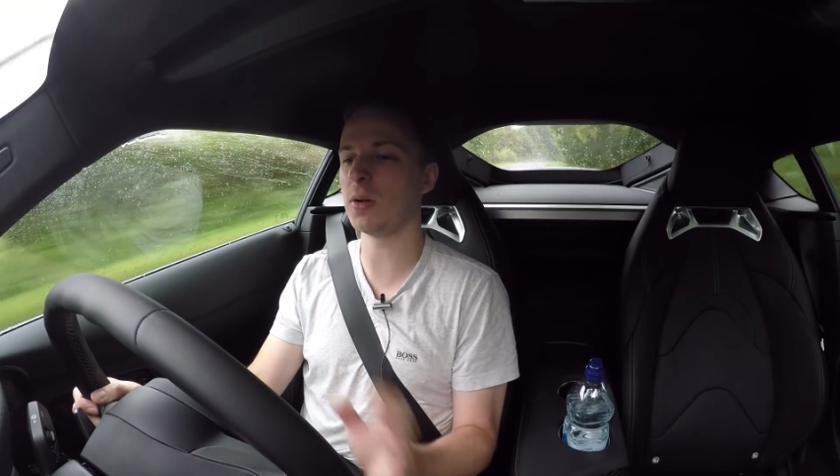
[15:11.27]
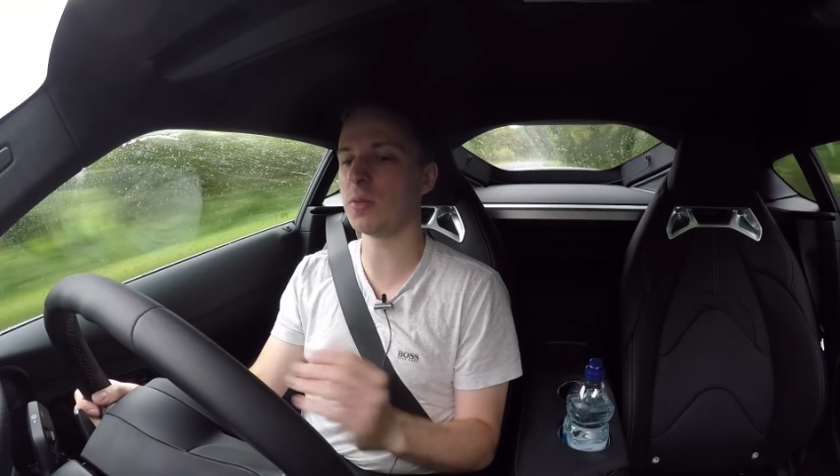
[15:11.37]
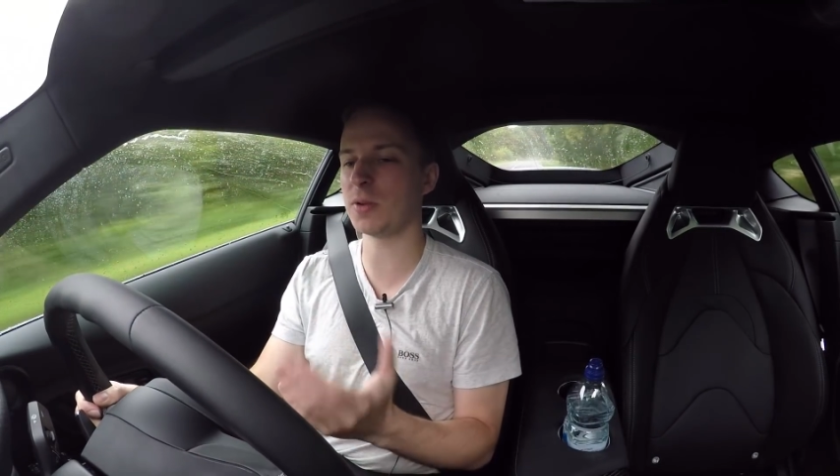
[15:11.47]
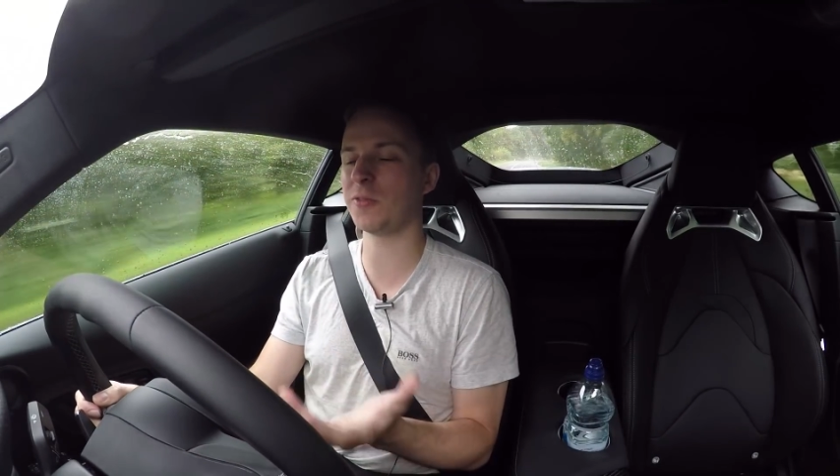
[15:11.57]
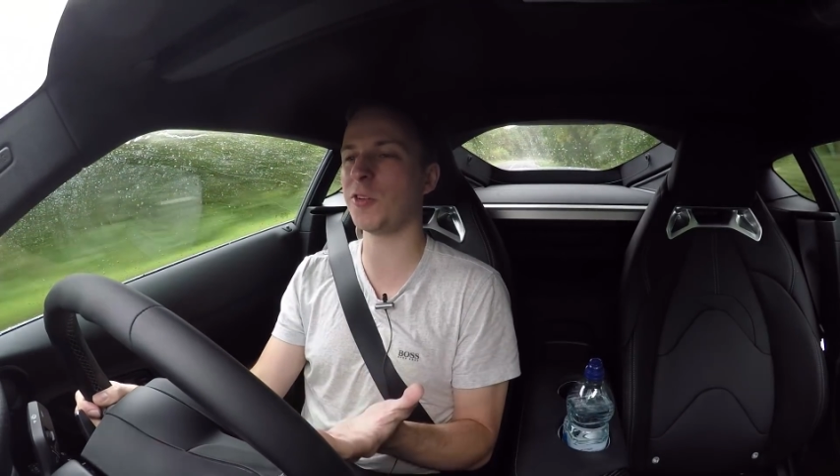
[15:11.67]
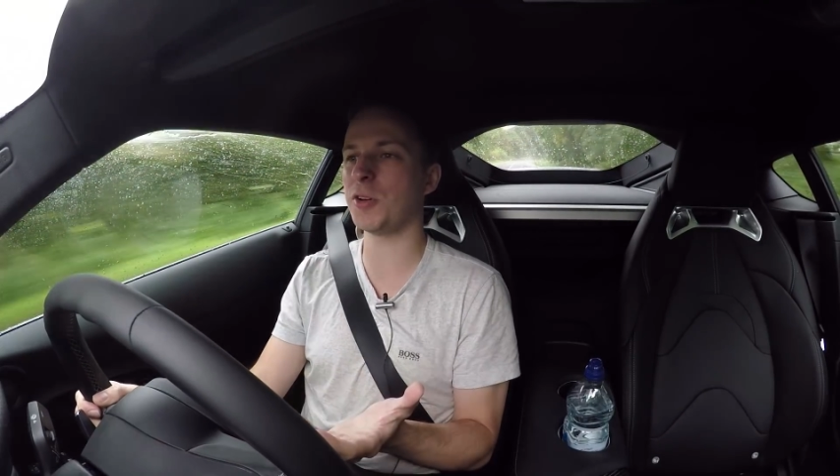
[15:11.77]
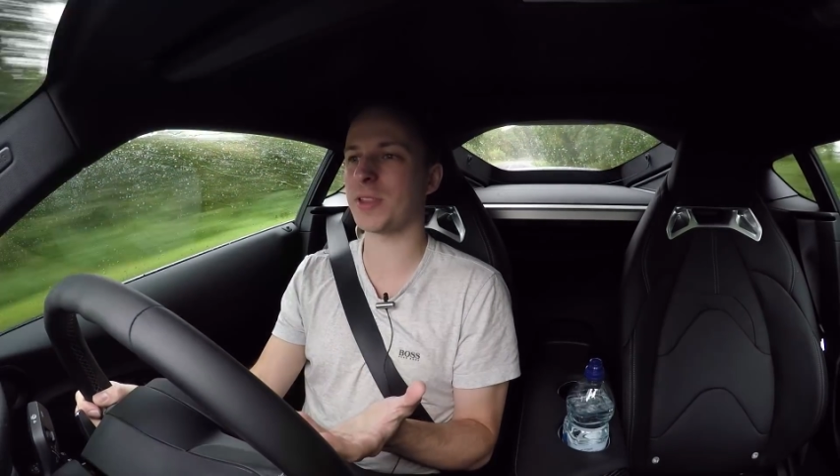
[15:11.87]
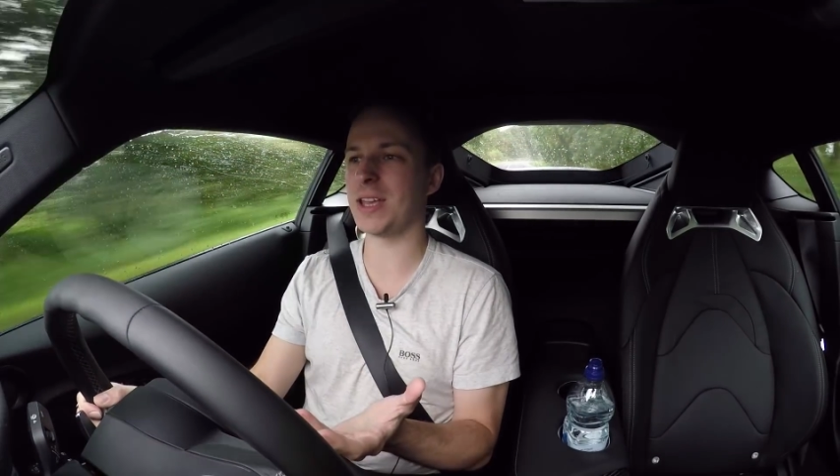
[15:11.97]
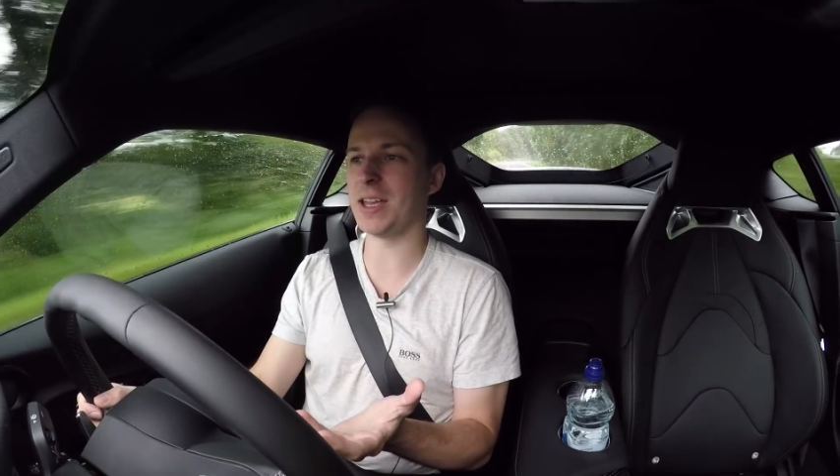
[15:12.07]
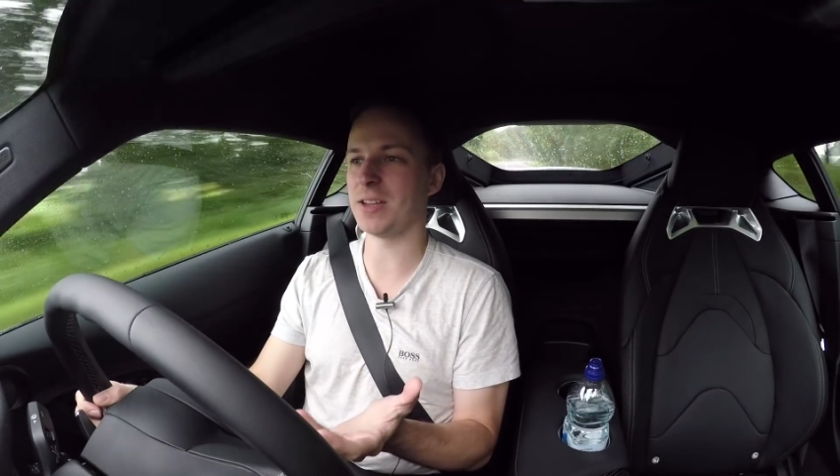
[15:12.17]
Well, we're in 4th
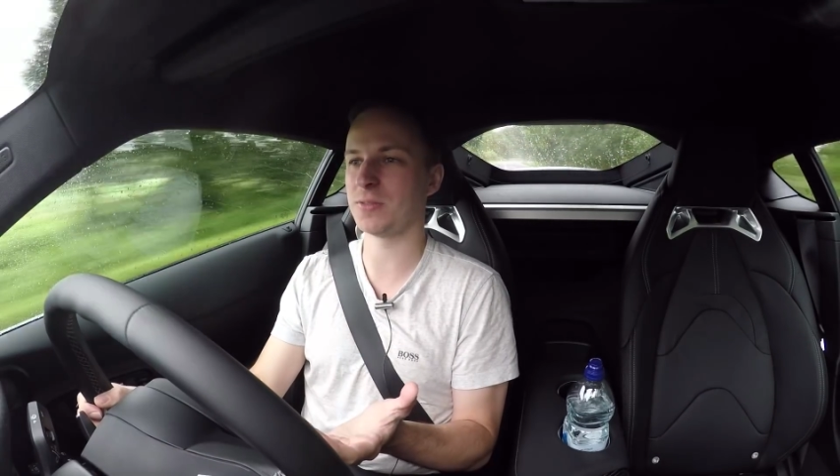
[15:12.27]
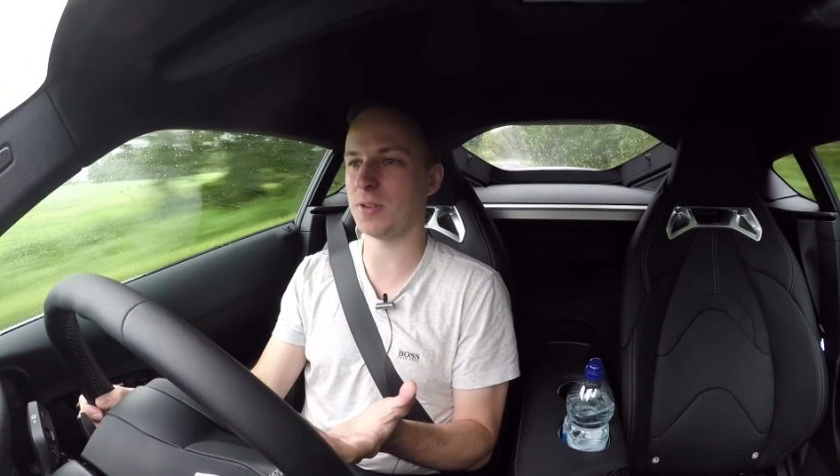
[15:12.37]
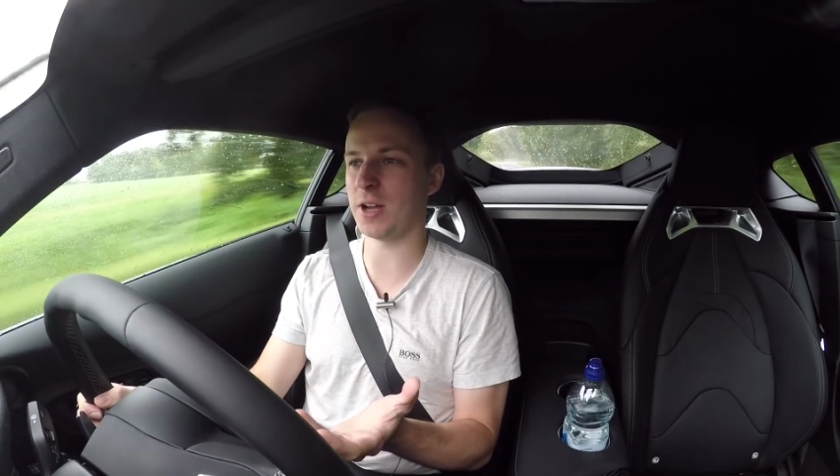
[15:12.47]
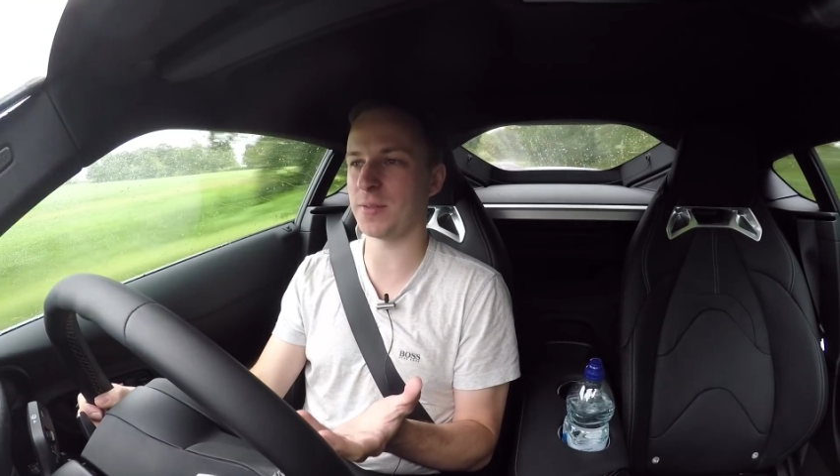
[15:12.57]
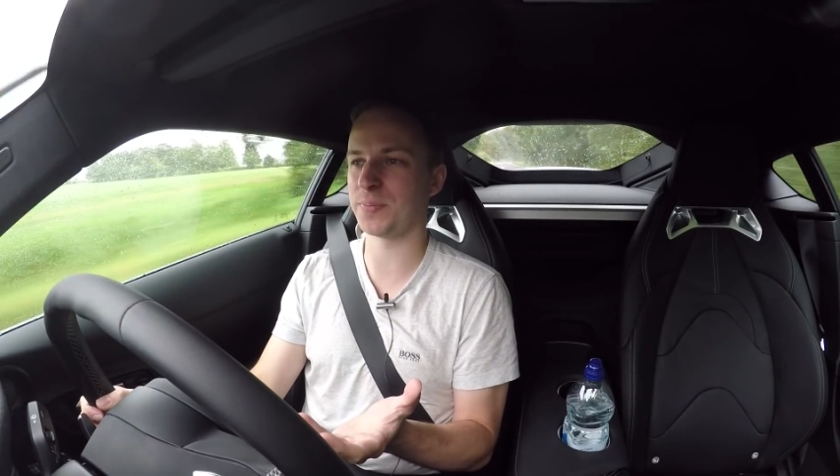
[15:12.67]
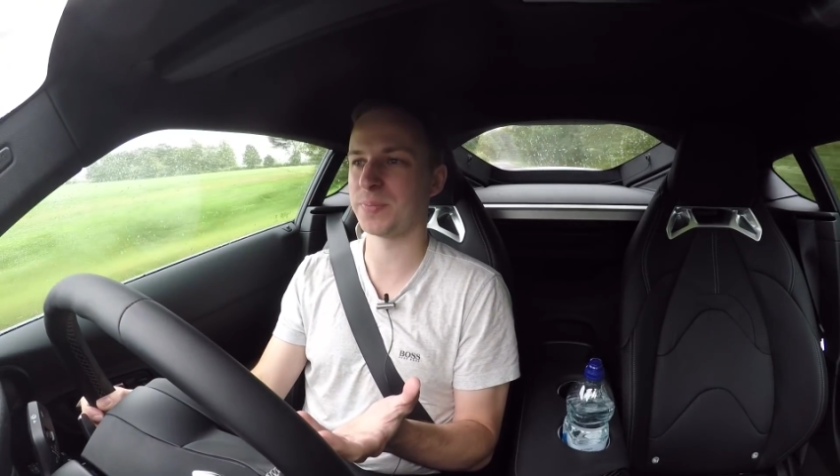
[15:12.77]
gear, right?